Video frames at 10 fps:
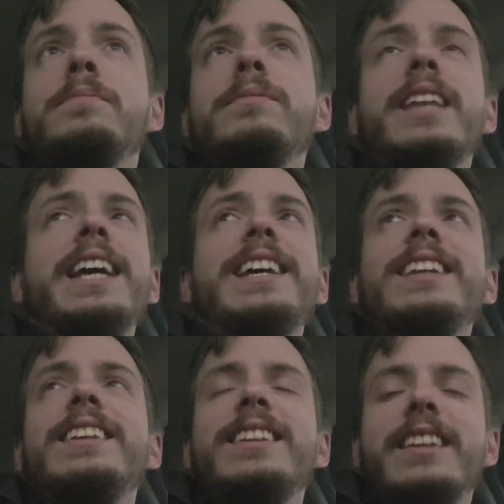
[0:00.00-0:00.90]

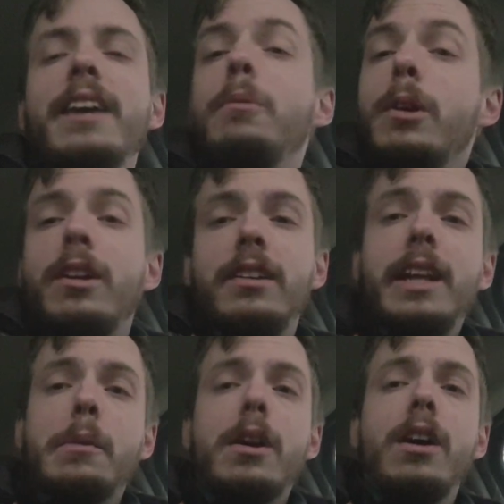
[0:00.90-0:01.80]
They
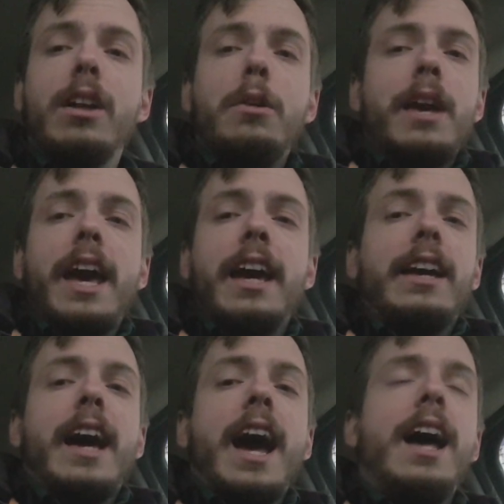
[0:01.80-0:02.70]
were all okay
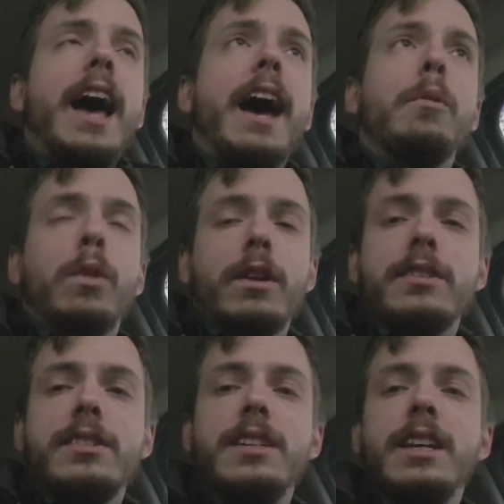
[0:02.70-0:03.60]
at
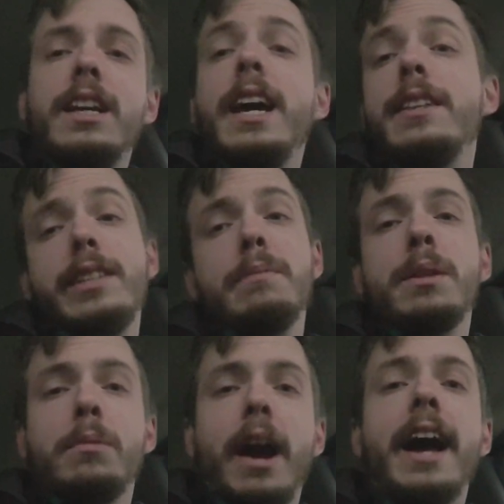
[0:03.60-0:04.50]
worst, and some of
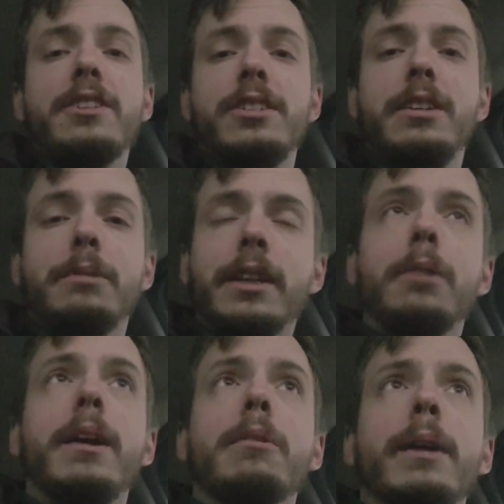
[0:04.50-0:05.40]
them were actually really
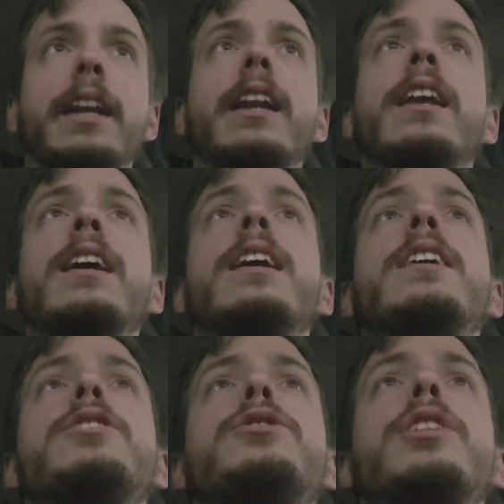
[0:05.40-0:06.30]
well written.
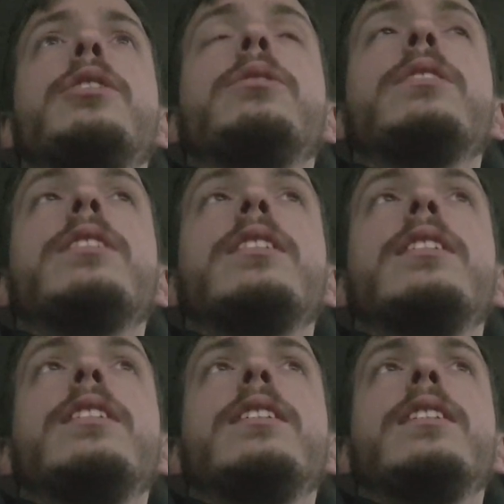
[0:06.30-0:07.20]
So
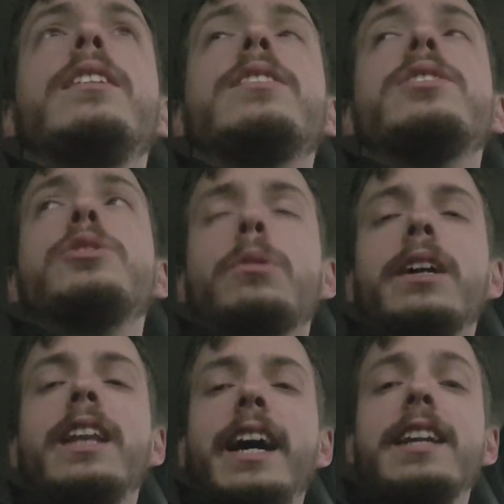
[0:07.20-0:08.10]
the
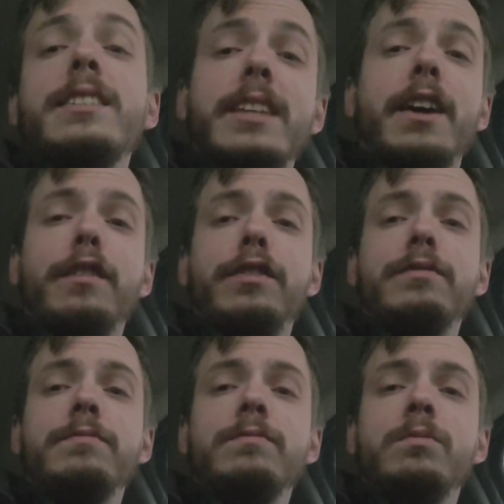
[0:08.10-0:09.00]
storyline itself
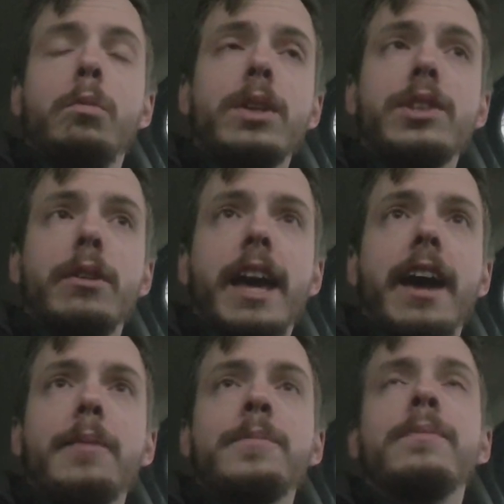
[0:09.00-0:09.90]
was okay.
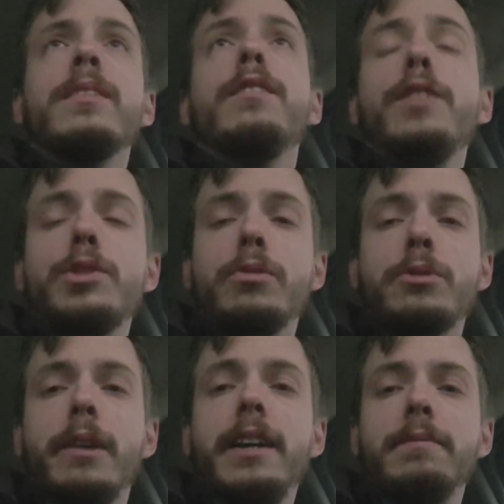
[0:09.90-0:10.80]
Visuals
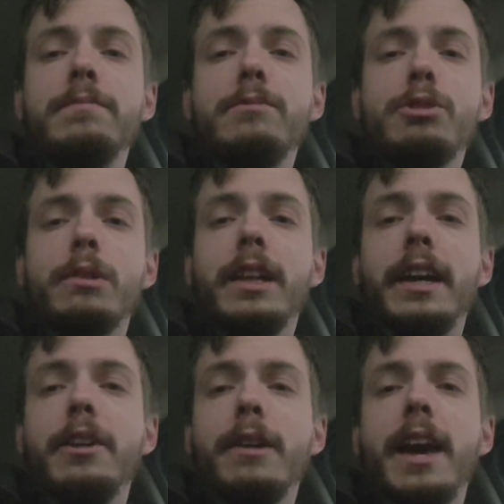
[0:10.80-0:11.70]
great,
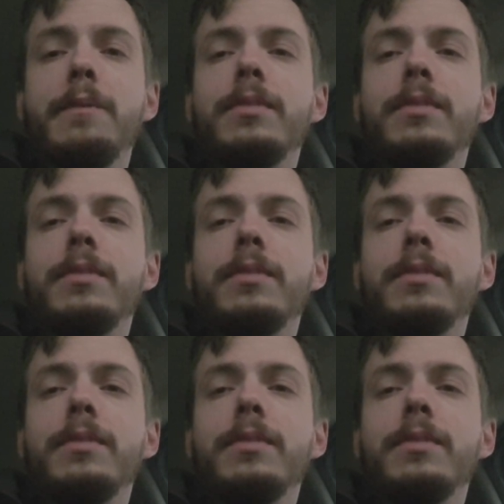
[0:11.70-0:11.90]
storyline okay.